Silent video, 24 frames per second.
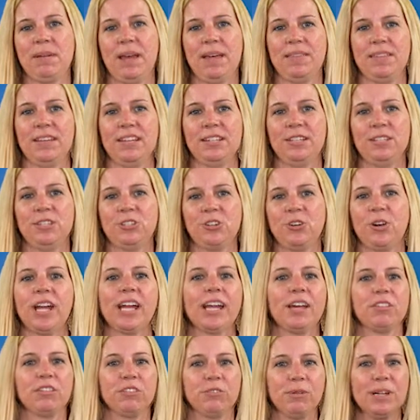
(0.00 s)
methods
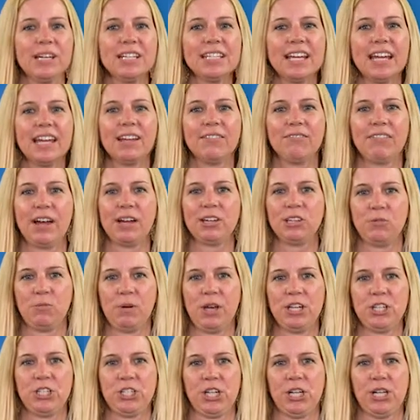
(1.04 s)
during a 3-day
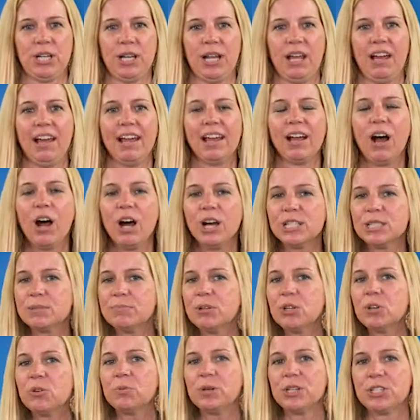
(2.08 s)
evaluation, a
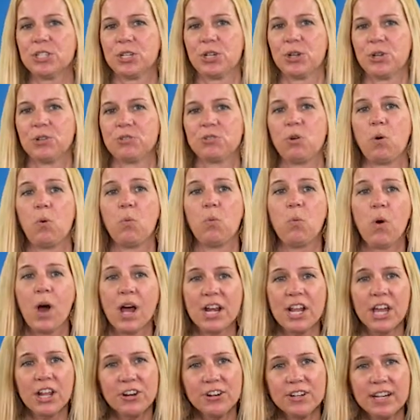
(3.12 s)
hospital returned
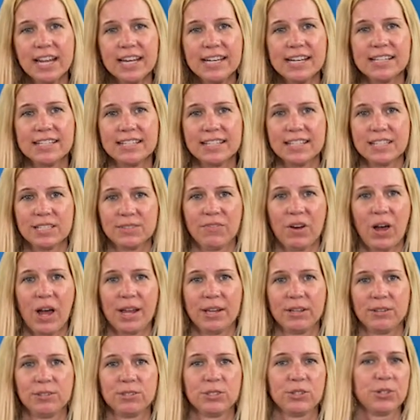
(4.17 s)
186
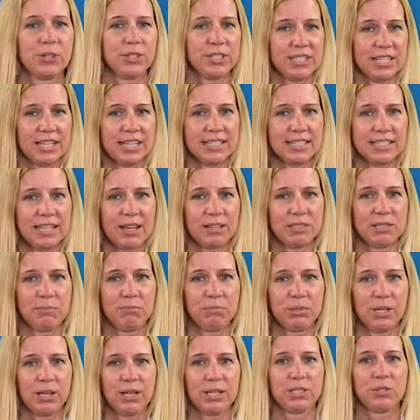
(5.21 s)
vials or 6,000
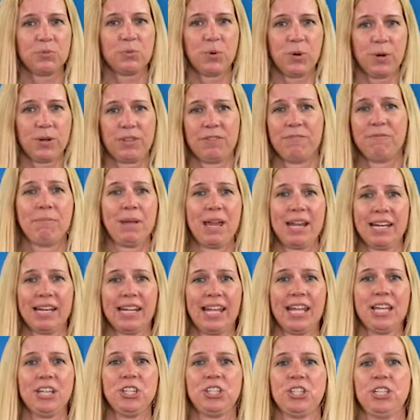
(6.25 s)
plus worth of
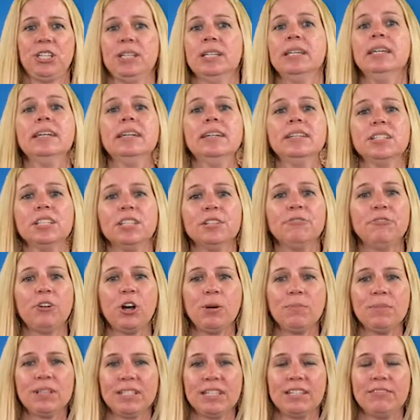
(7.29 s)
medication to the
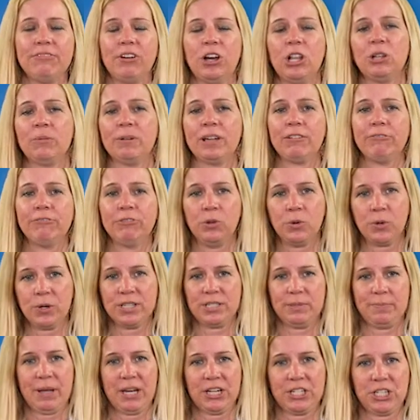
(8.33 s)
pharmacy following a floor
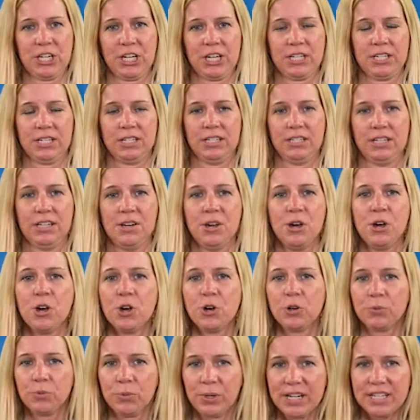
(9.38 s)
inspection.
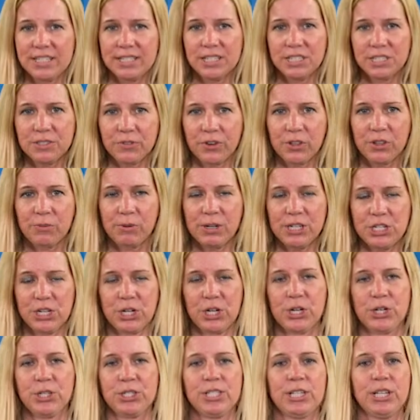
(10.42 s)
Reasons for the
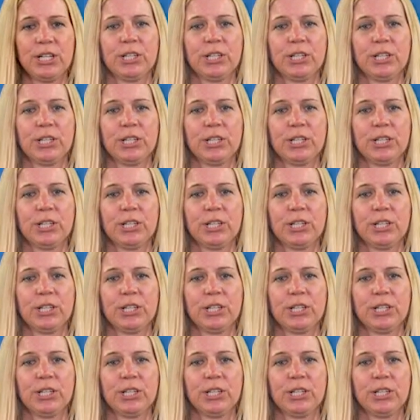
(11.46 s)
returns